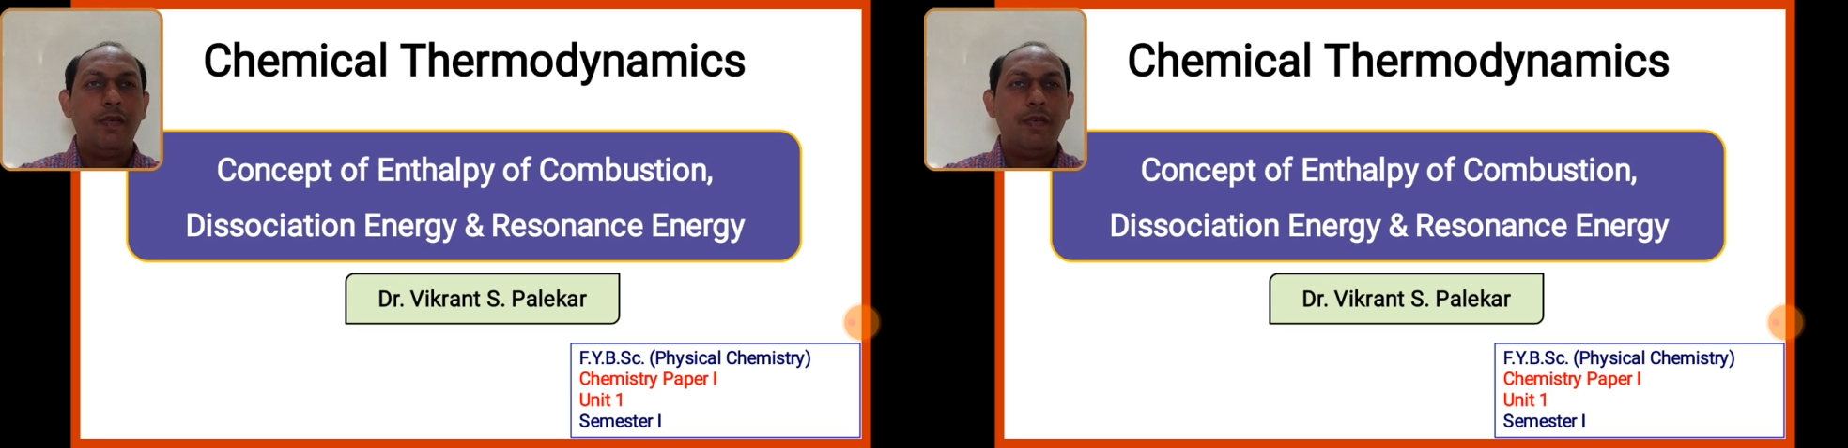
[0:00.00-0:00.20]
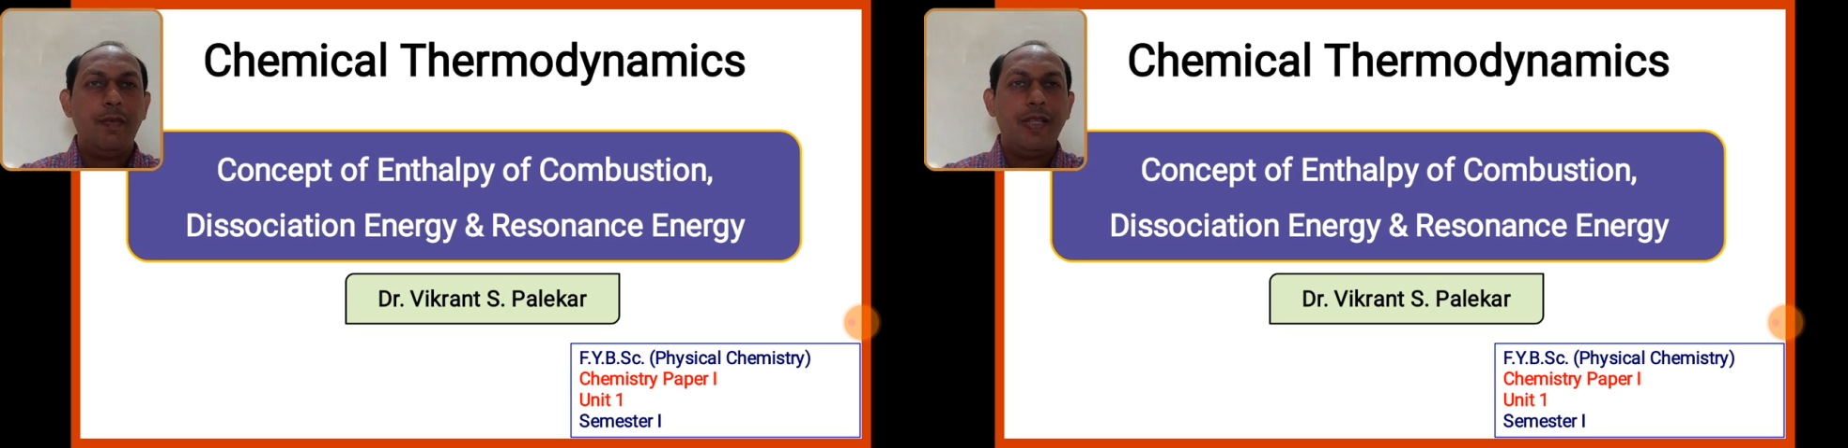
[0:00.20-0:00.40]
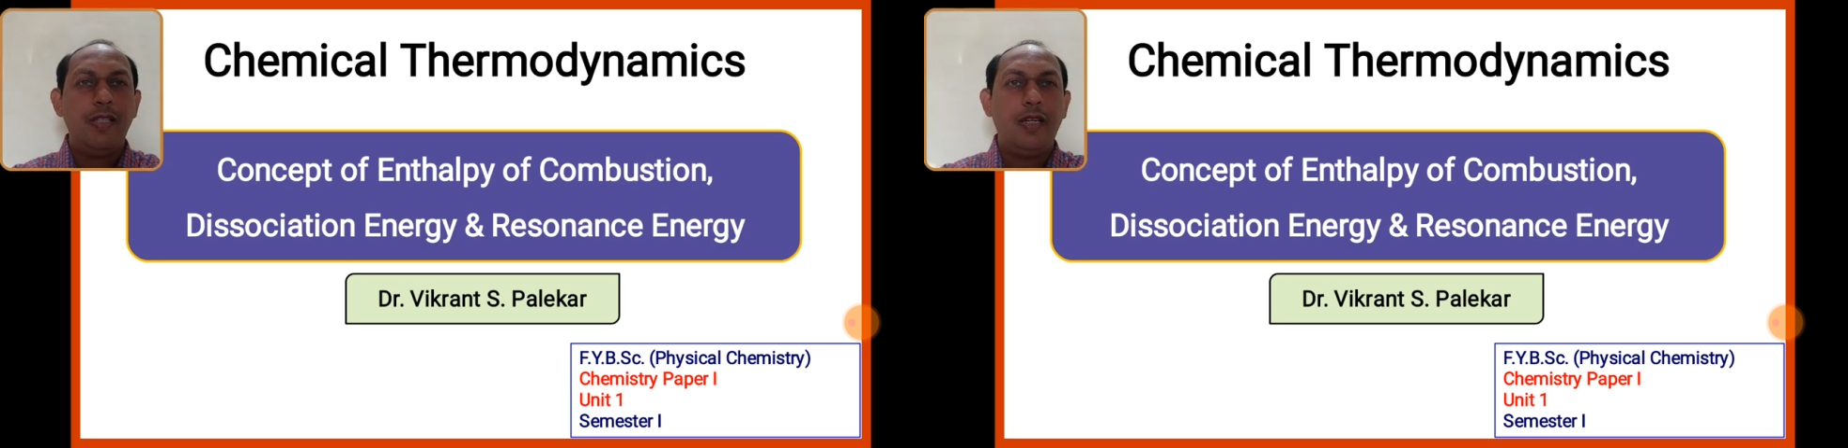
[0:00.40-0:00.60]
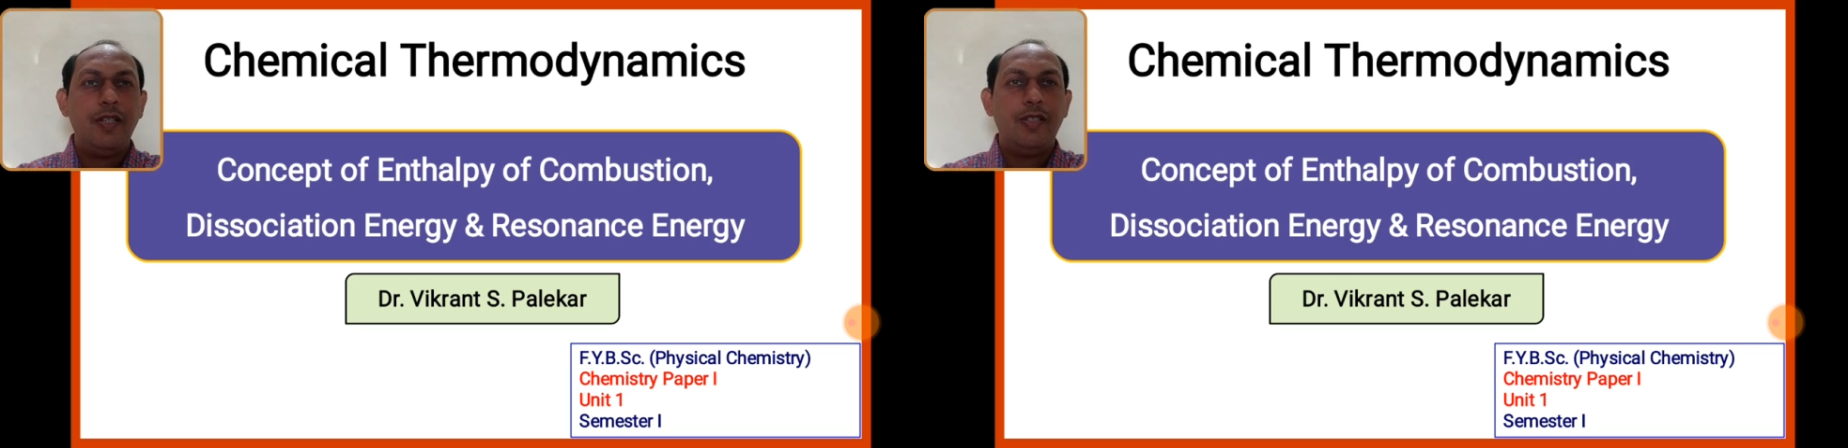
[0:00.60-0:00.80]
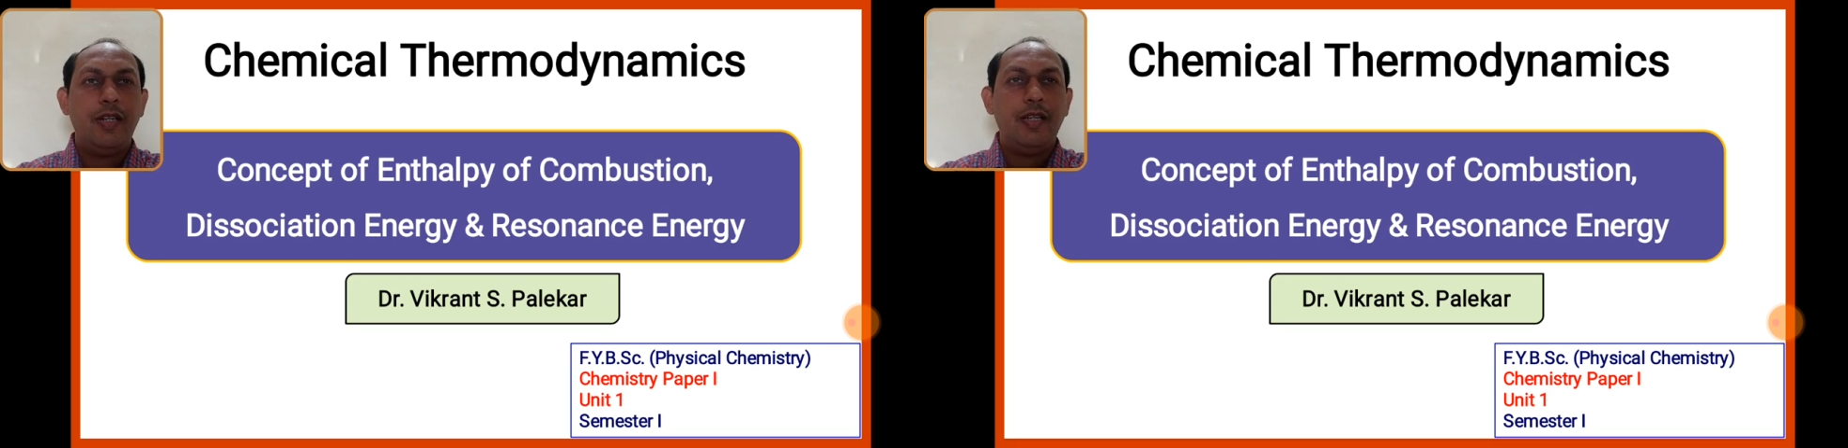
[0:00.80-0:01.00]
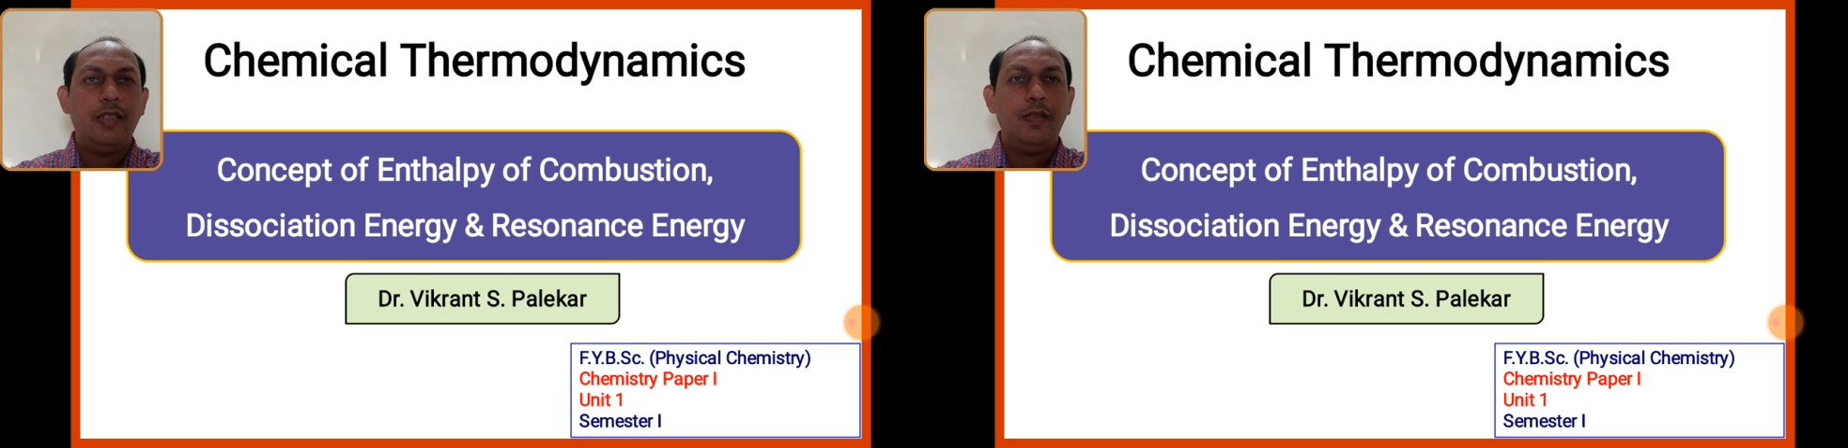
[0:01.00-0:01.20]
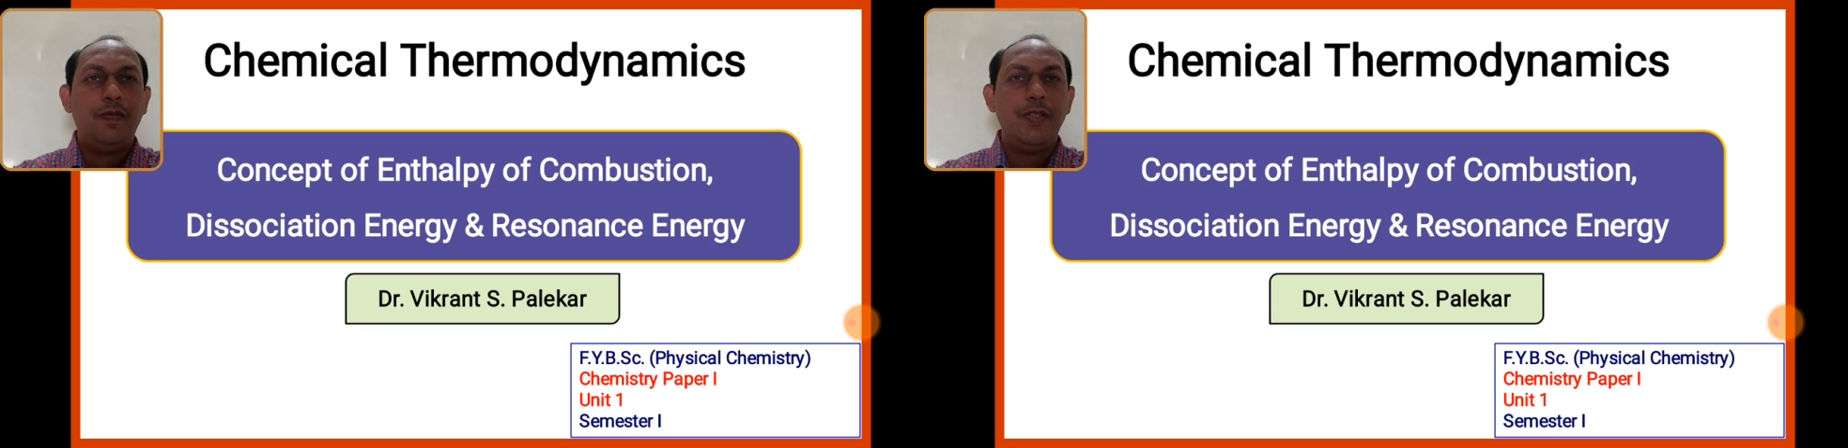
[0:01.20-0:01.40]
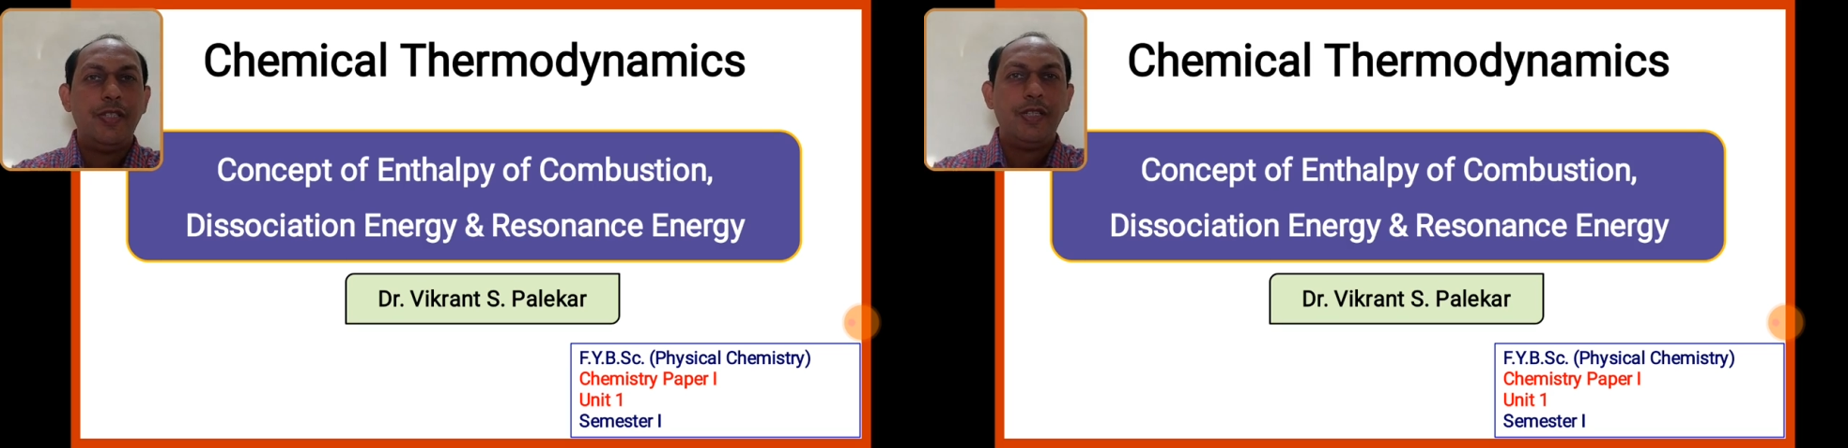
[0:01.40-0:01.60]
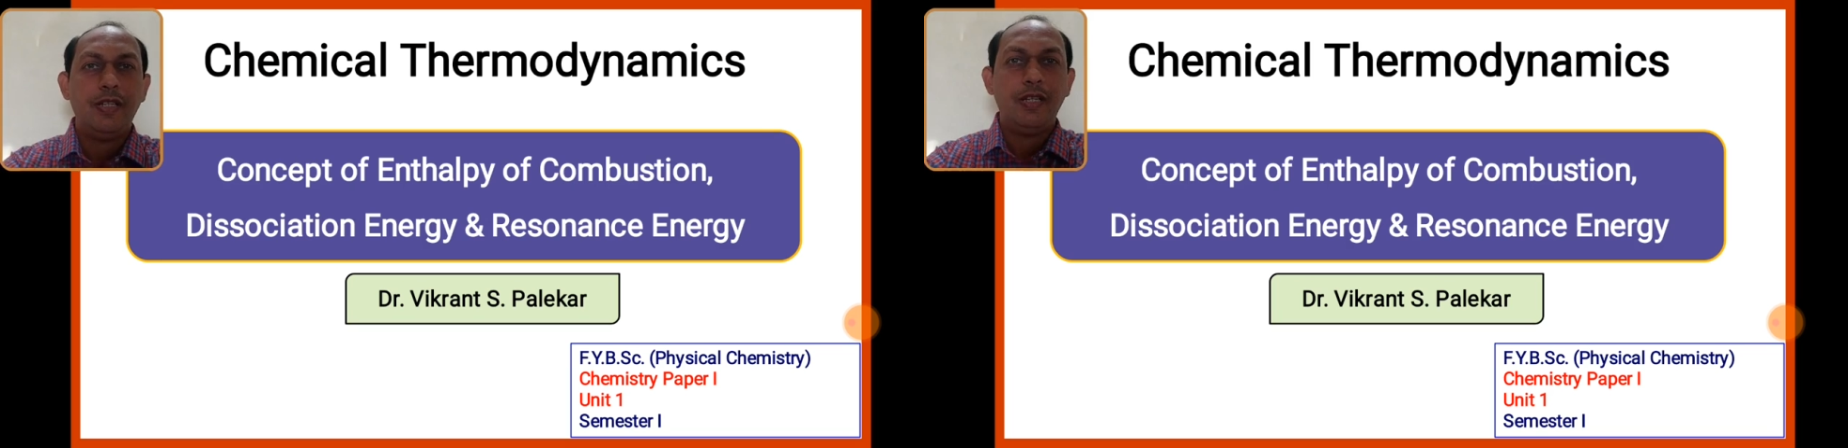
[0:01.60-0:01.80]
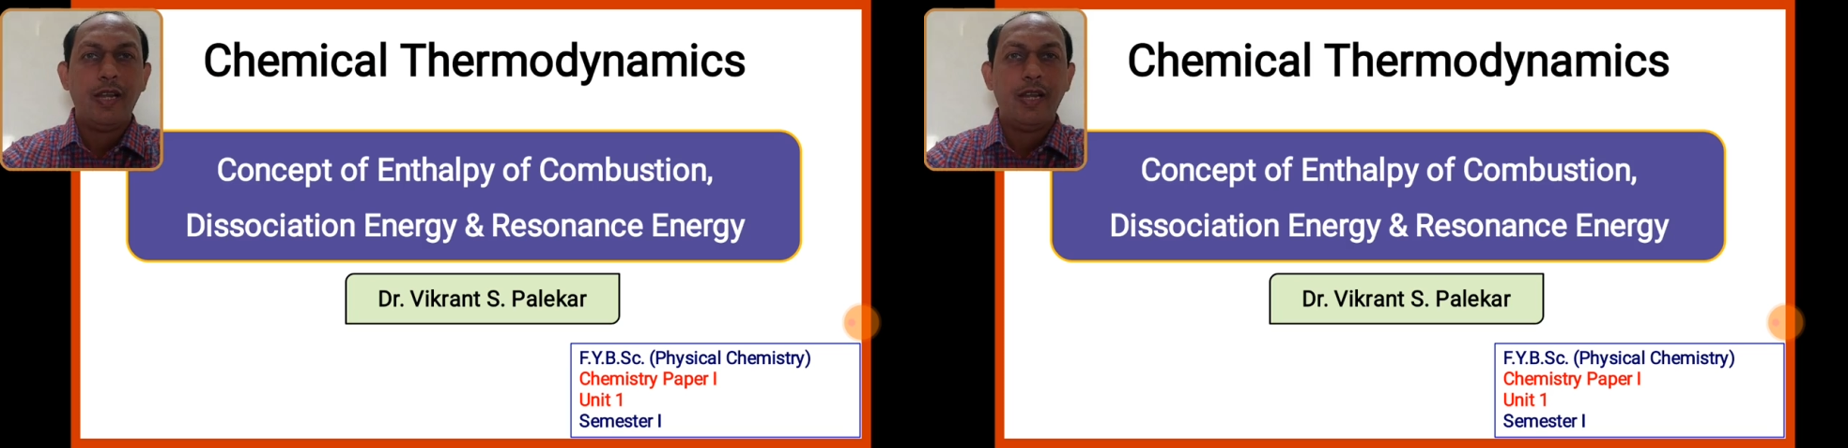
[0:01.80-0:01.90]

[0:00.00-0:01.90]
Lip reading: we basically study the physical